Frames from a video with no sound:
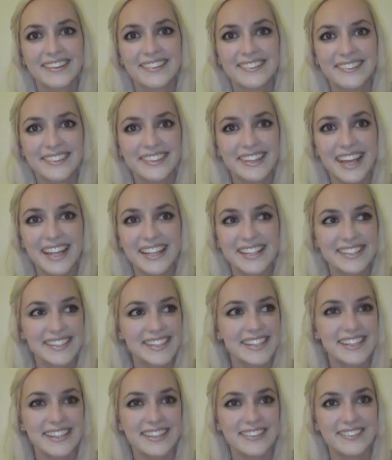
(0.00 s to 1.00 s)
Well,
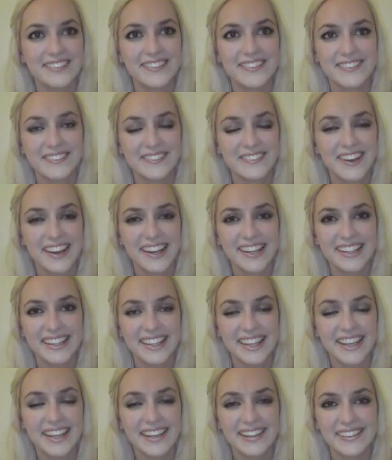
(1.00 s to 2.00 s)
that's it right
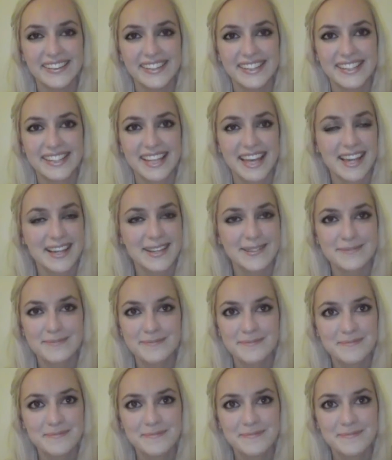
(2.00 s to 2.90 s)
there. It's that